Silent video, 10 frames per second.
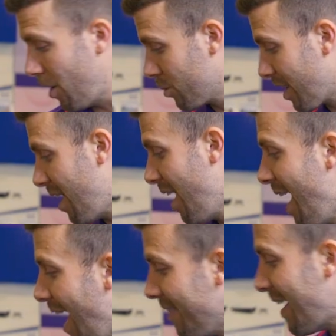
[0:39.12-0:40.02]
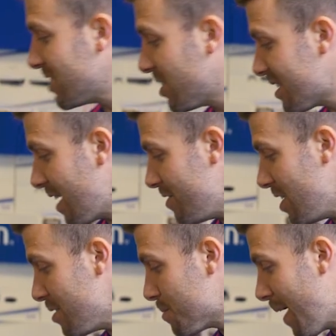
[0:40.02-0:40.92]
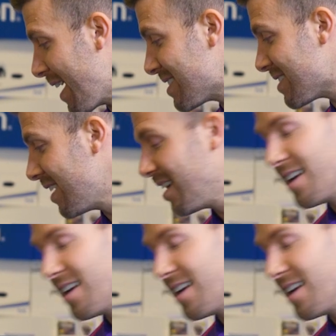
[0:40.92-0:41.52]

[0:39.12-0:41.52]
holder, and that just gives you space